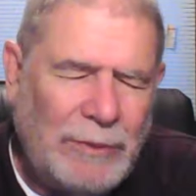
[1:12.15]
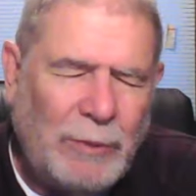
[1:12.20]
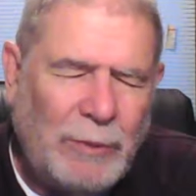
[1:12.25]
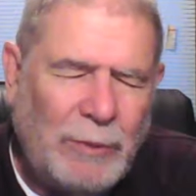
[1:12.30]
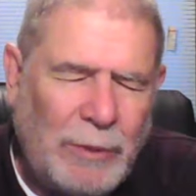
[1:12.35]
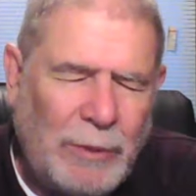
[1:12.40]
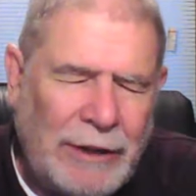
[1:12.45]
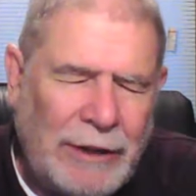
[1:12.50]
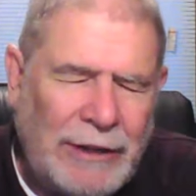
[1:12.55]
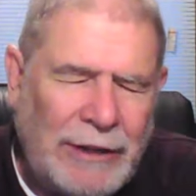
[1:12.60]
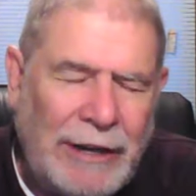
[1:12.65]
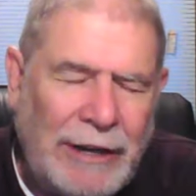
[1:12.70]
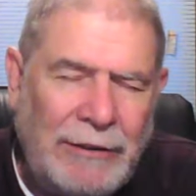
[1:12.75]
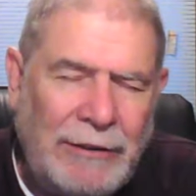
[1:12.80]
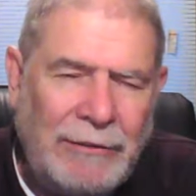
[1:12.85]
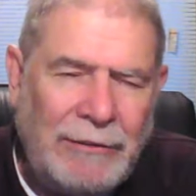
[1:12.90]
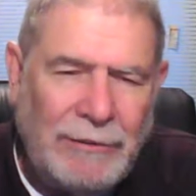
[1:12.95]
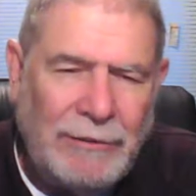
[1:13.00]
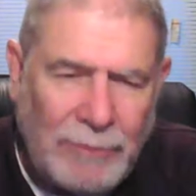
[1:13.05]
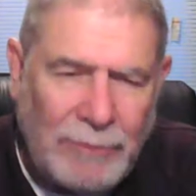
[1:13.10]

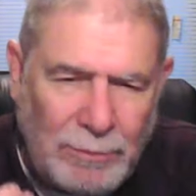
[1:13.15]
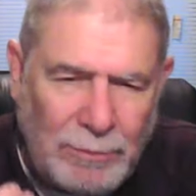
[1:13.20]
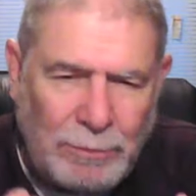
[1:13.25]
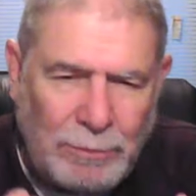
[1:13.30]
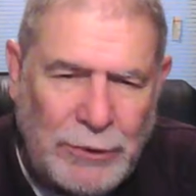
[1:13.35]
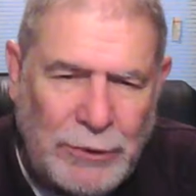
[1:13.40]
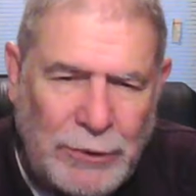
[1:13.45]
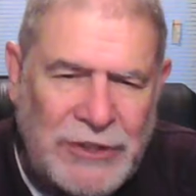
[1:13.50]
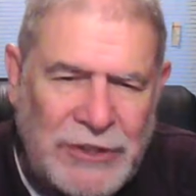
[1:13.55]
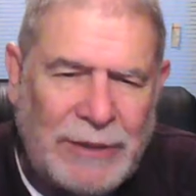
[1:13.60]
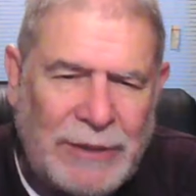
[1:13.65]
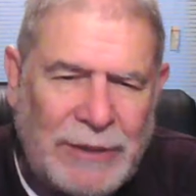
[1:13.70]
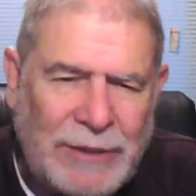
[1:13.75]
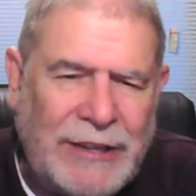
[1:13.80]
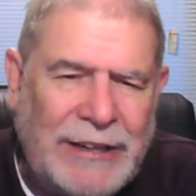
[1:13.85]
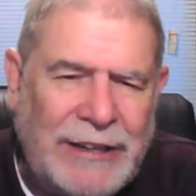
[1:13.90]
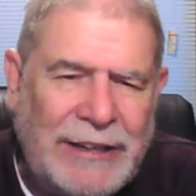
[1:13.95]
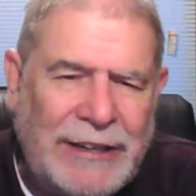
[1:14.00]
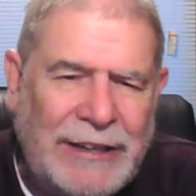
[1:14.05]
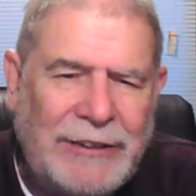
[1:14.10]
really pushed
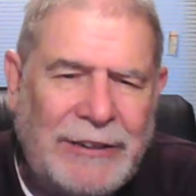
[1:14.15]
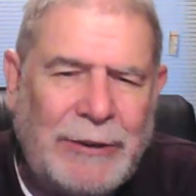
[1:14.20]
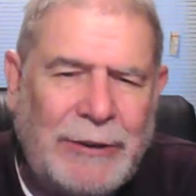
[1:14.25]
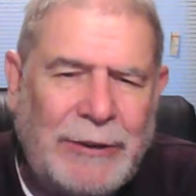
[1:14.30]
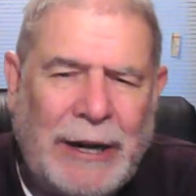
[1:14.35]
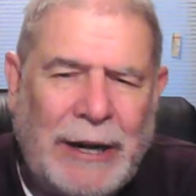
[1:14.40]
something into